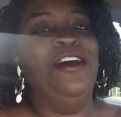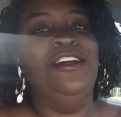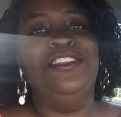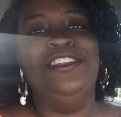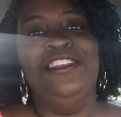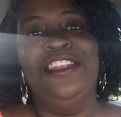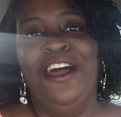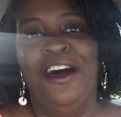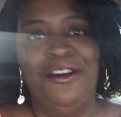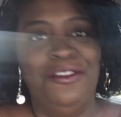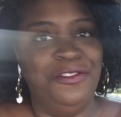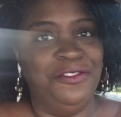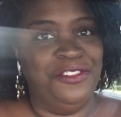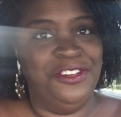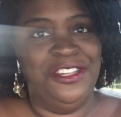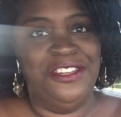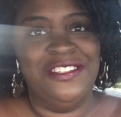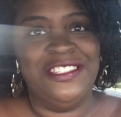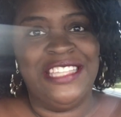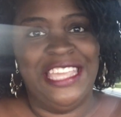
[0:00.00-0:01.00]
no
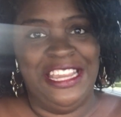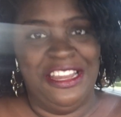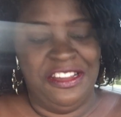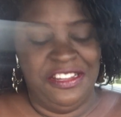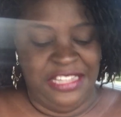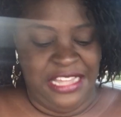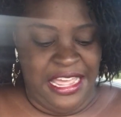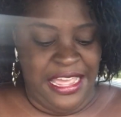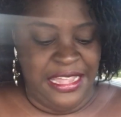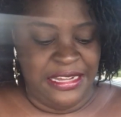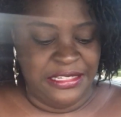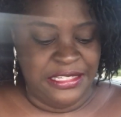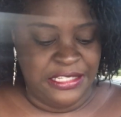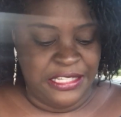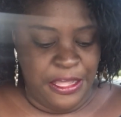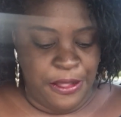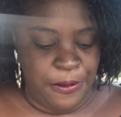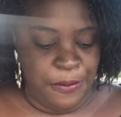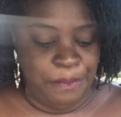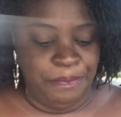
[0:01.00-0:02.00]
frills airline.
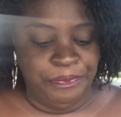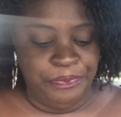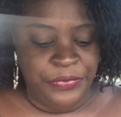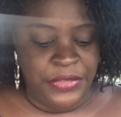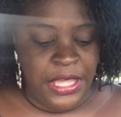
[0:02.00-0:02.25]
So